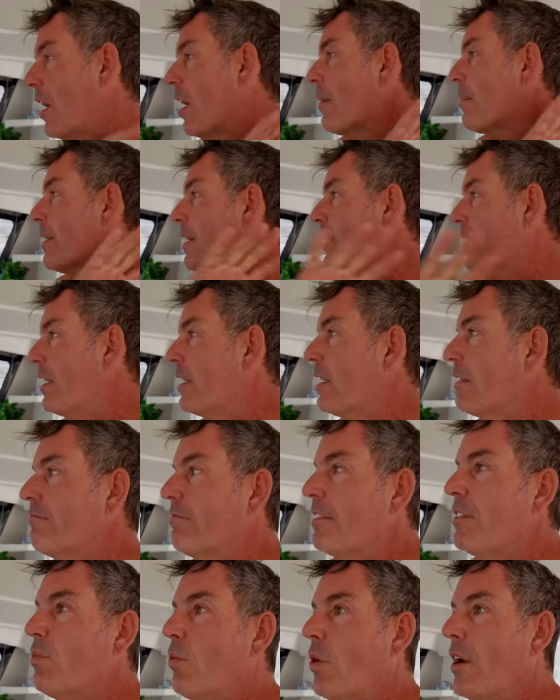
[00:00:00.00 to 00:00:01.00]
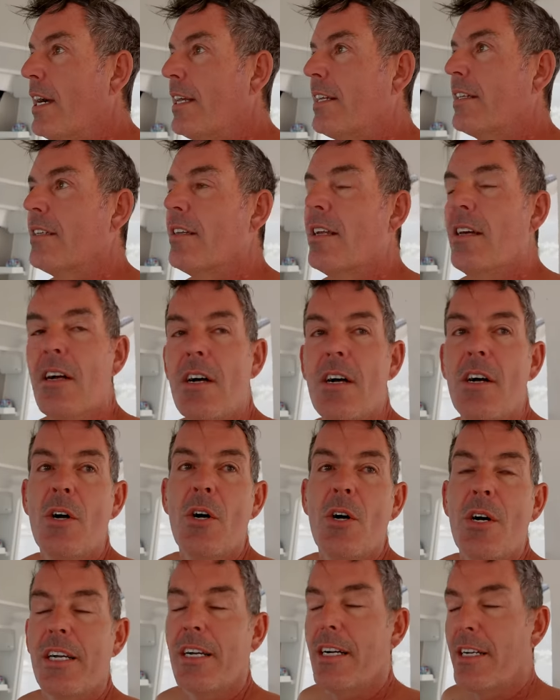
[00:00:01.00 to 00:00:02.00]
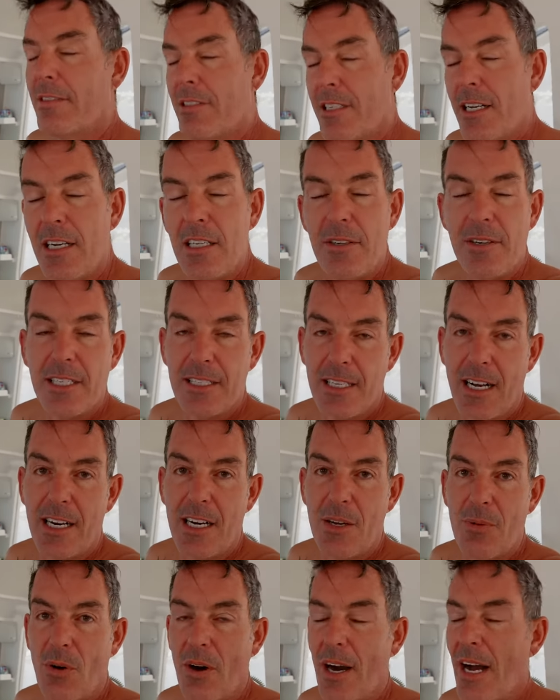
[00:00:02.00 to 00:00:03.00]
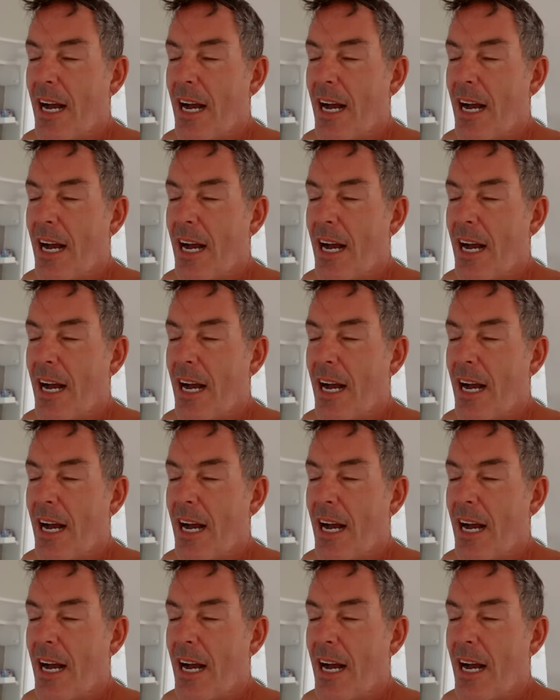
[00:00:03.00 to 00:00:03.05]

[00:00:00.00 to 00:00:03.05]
I'm going to kind of rewind and kind of tell you exactly what